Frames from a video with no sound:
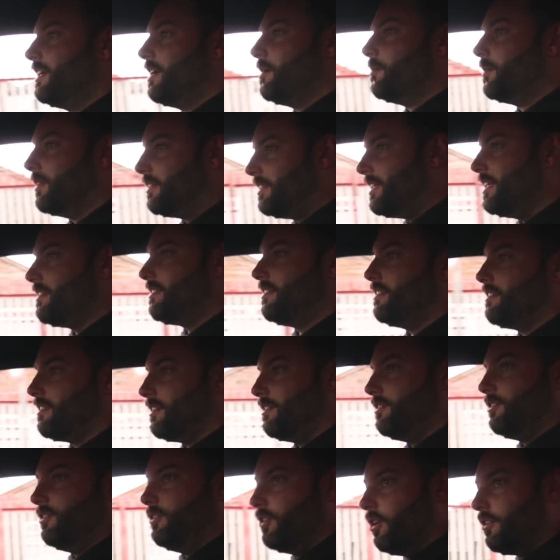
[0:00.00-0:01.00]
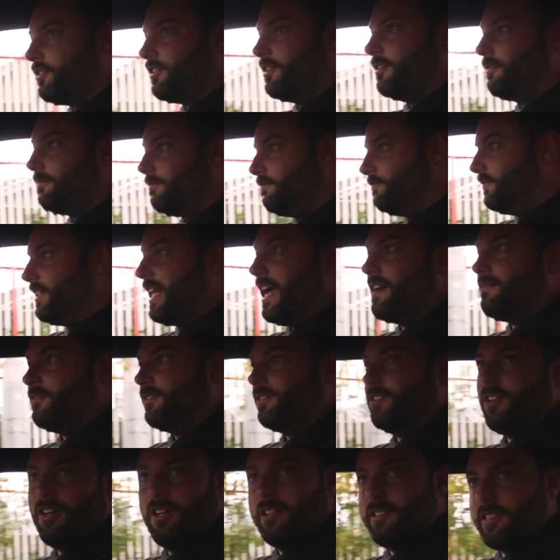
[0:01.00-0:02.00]
but this is another
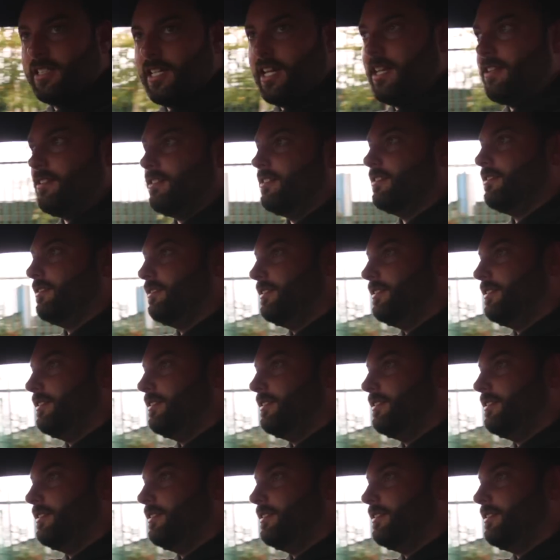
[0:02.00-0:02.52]
level altogether.